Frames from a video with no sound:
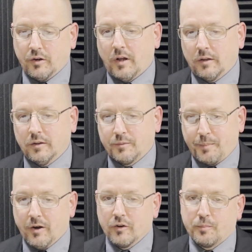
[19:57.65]
Douglas
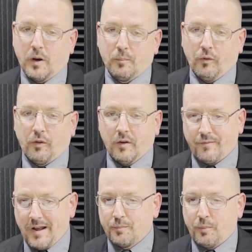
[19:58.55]
Pietersma, both on
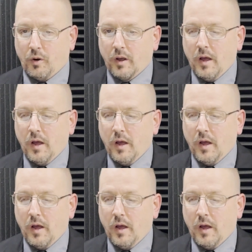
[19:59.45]
Facebook